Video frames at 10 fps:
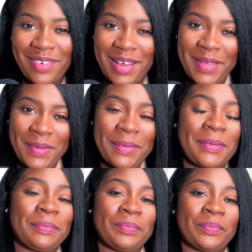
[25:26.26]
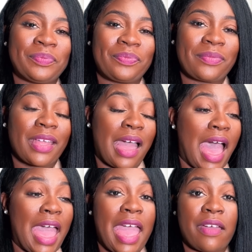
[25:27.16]
right?
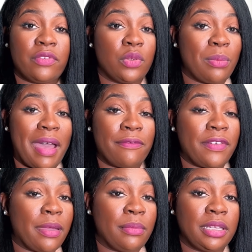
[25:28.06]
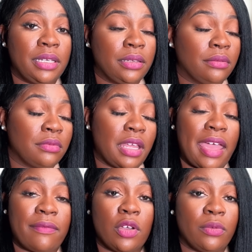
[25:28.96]
I have my family,
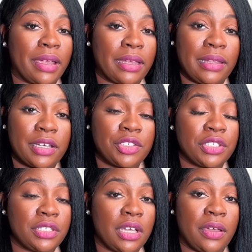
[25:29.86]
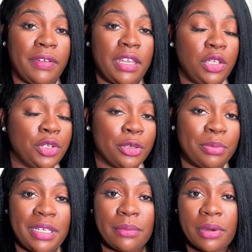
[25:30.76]
they have no recollection of any
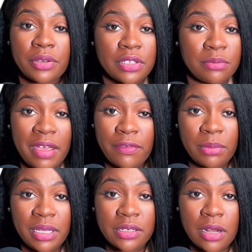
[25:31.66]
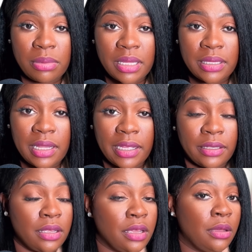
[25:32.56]
European person ever being in our
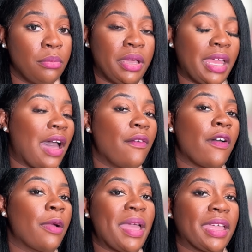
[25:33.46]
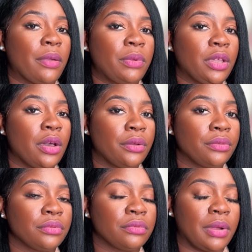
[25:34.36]
bloodline, but how far back can we go?
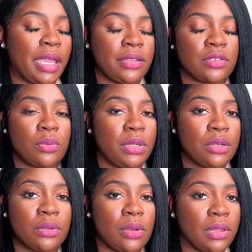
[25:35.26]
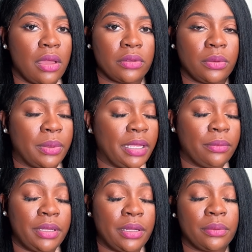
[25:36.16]
right? So we don't know along the way,
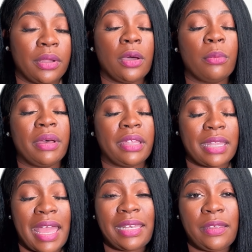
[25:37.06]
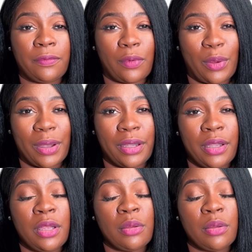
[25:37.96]
we don't know, but 94